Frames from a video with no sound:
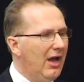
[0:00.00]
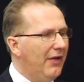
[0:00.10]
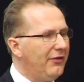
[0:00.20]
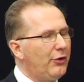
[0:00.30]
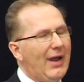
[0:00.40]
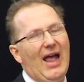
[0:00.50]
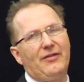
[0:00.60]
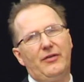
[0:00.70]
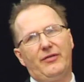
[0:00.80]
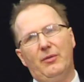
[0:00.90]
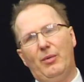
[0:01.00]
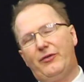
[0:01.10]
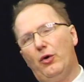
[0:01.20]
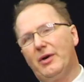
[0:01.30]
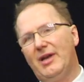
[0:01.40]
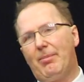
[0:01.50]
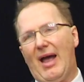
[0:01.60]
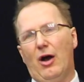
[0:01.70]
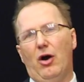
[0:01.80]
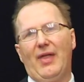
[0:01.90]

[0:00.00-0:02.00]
And the sort of hazards that we're talking about